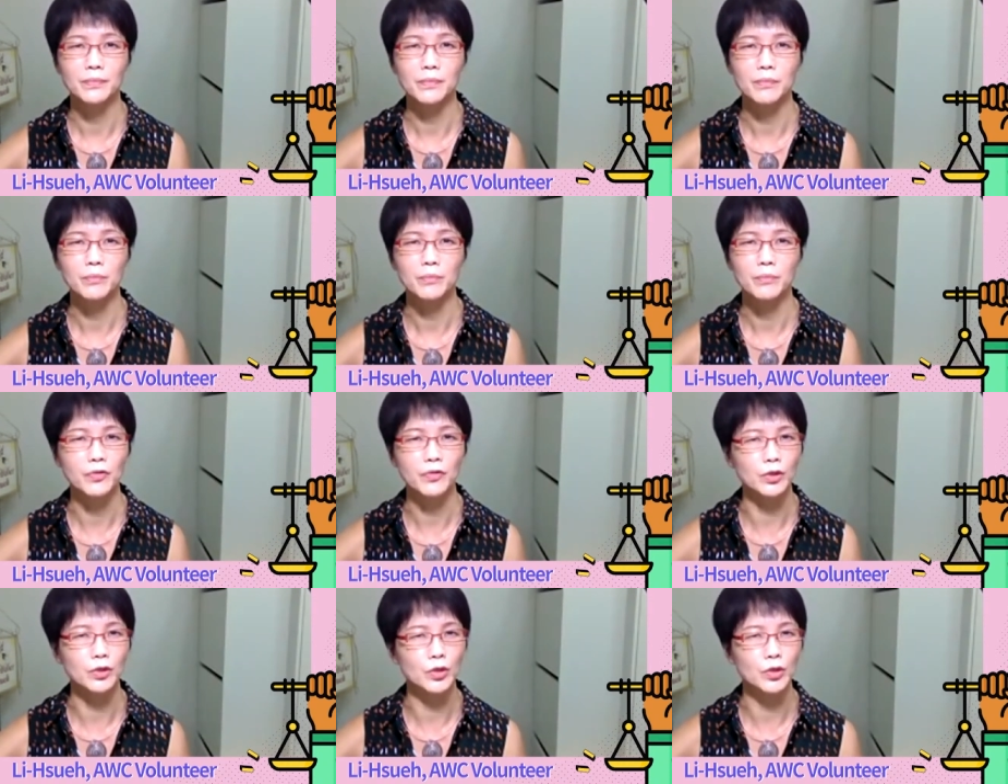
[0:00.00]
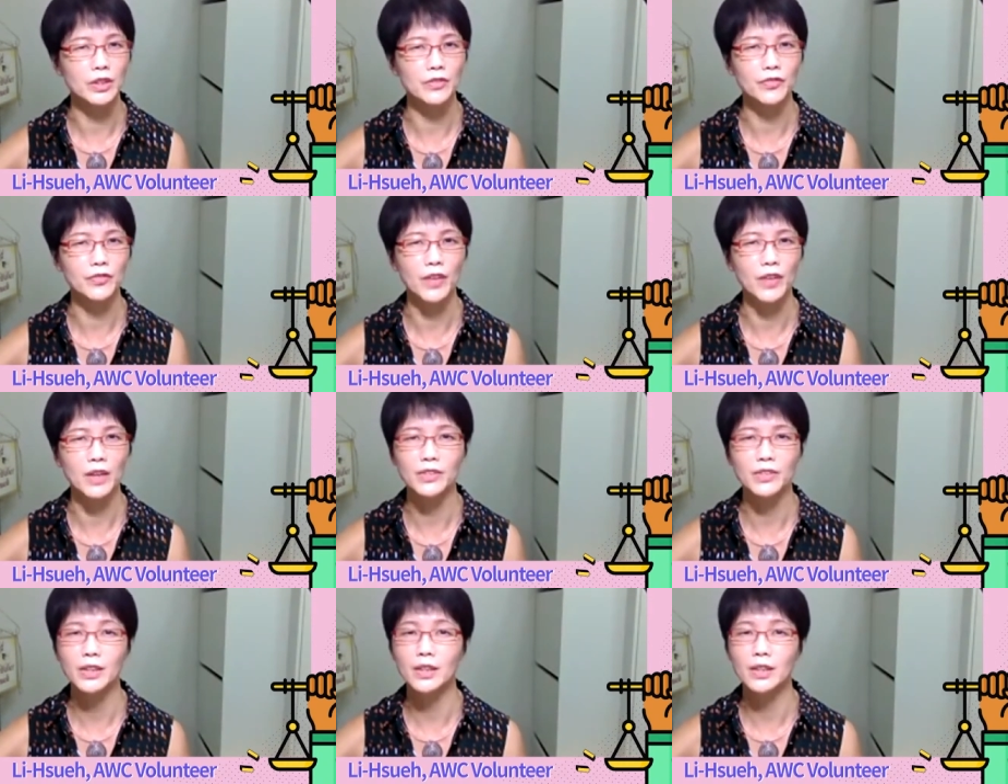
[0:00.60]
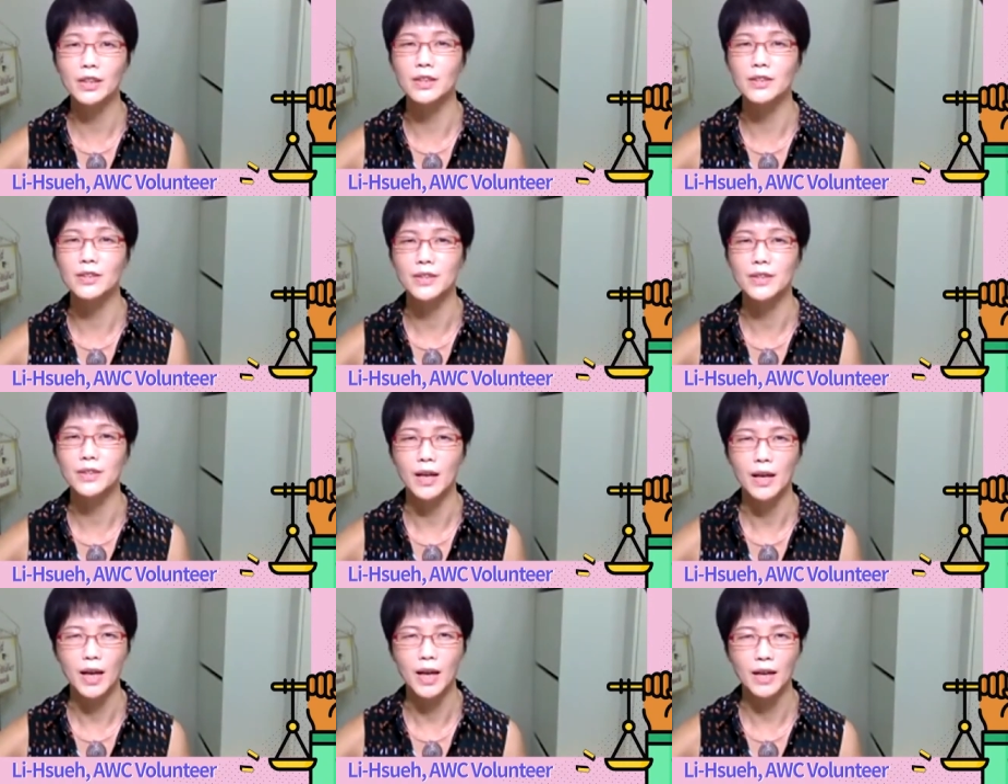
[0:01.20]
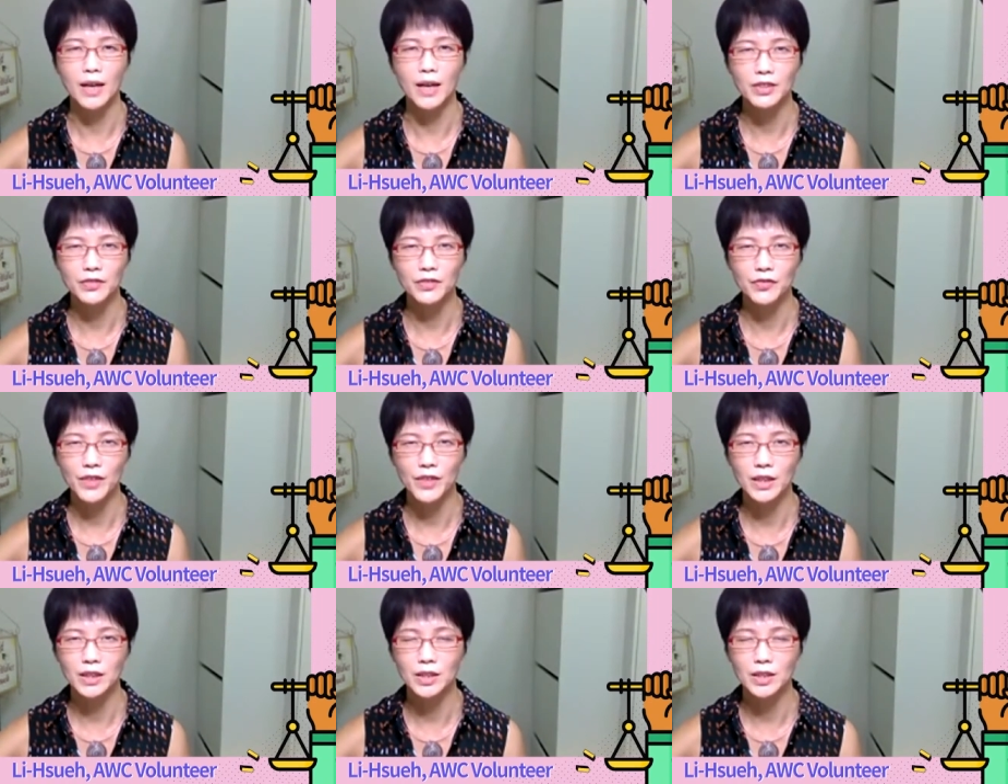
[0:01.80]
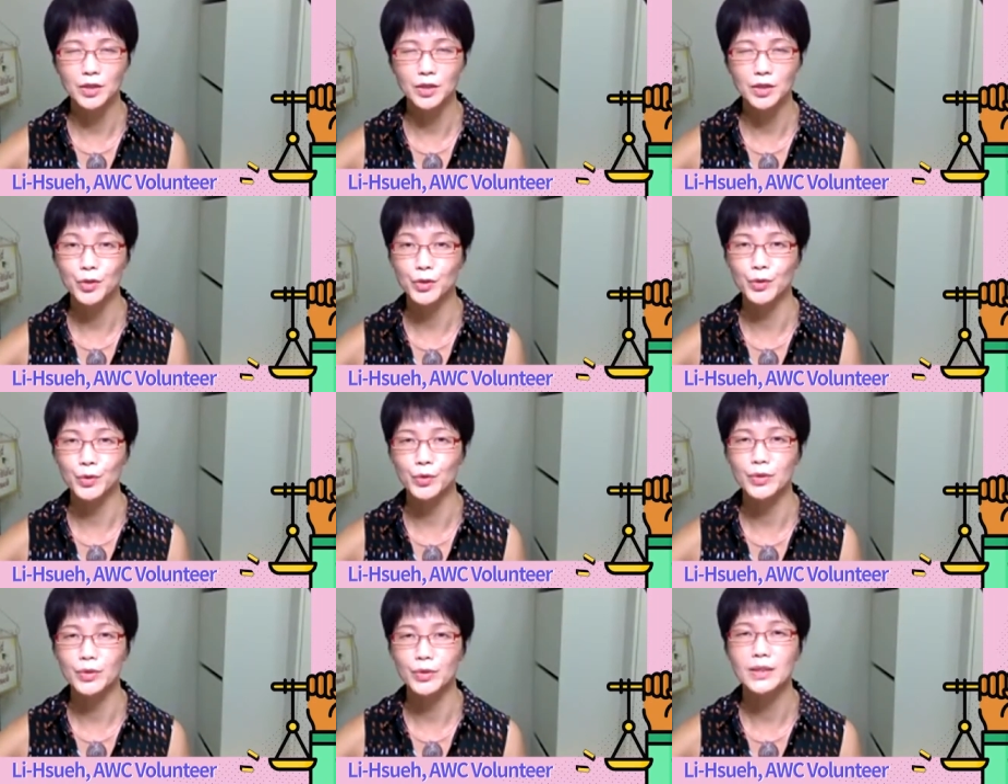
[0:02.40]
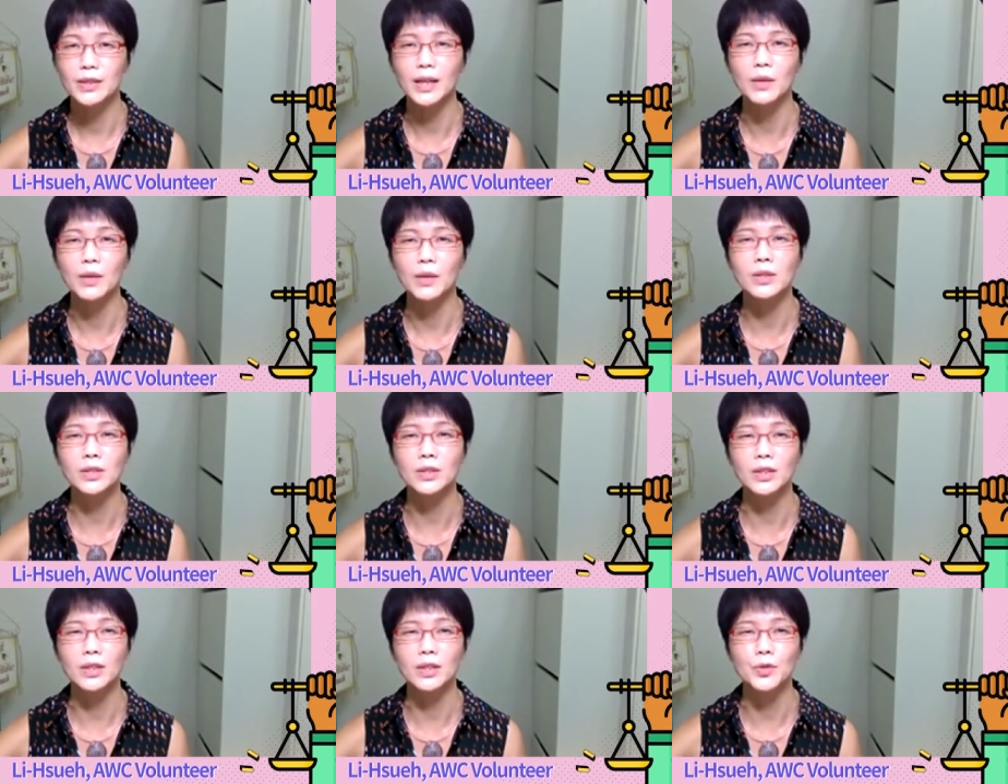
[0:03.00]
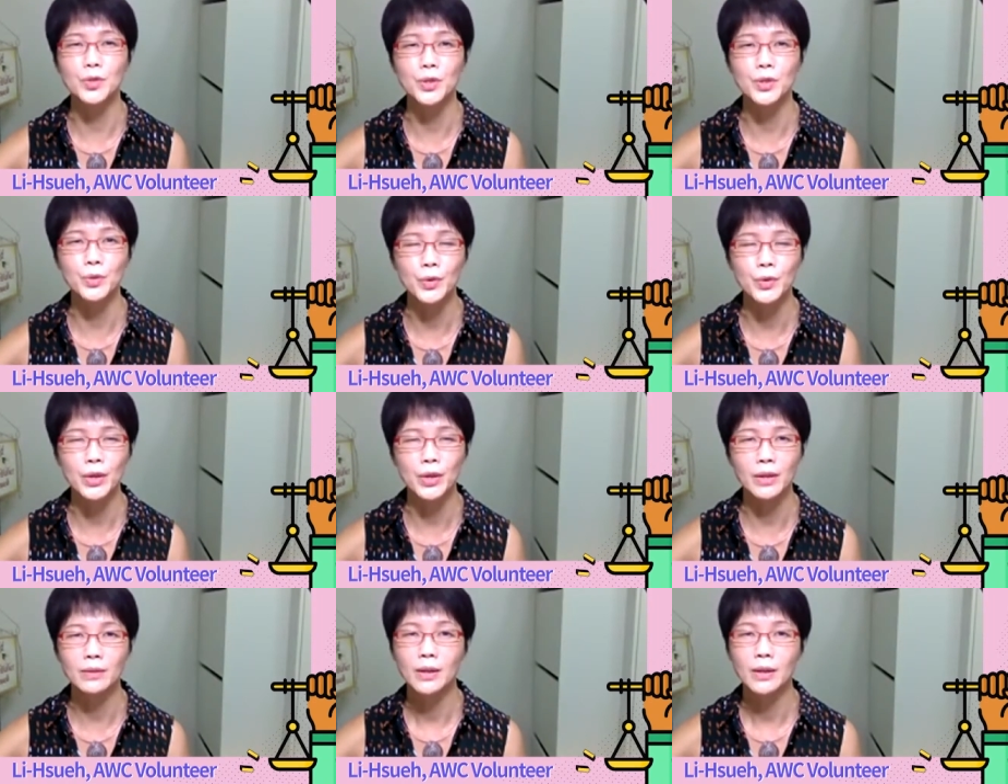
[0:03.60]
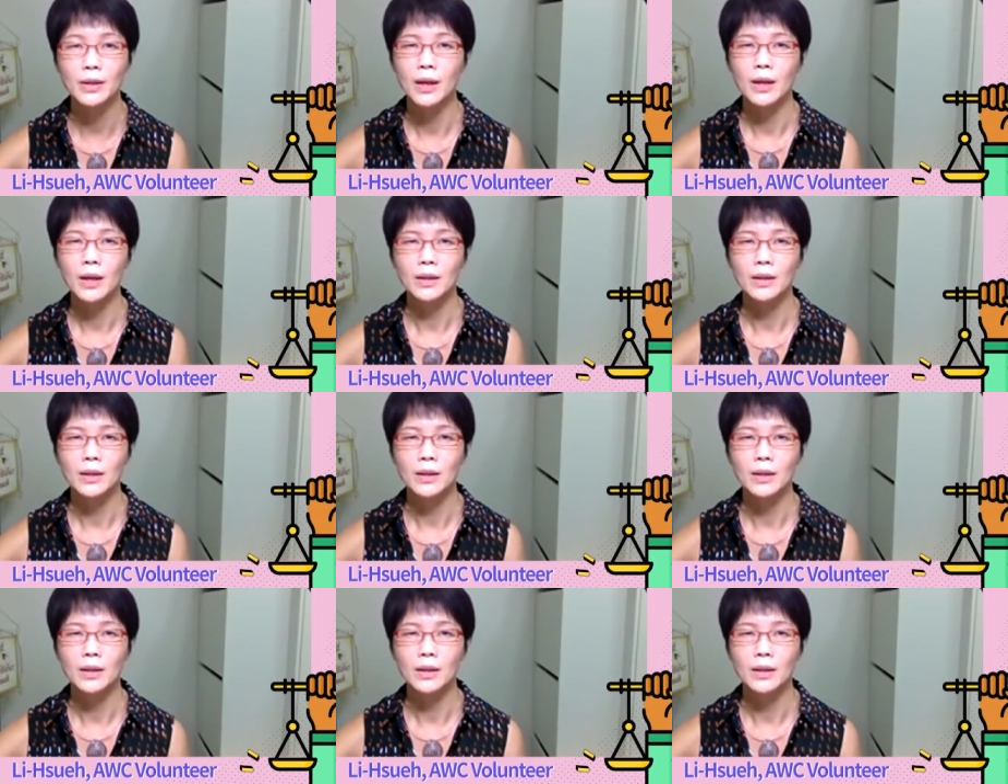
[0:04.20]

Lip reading: But for 25 years, after finding the truth, Taiwan's control yuan,